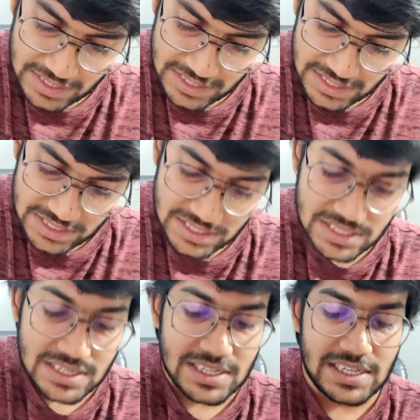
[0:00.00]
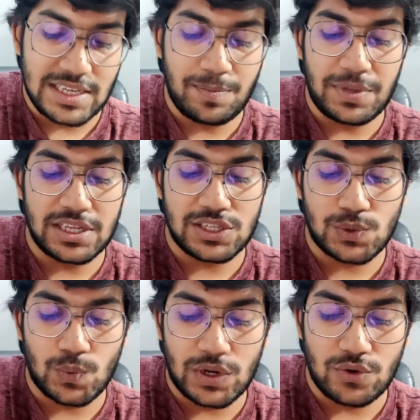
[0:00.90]
This is t
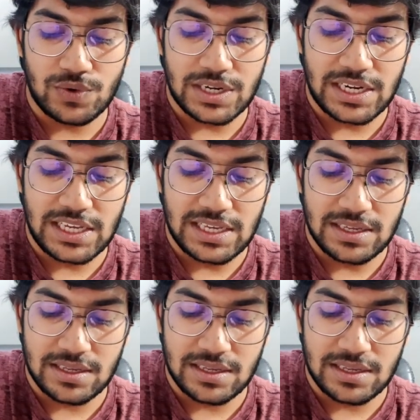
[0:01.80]
plus 1 over t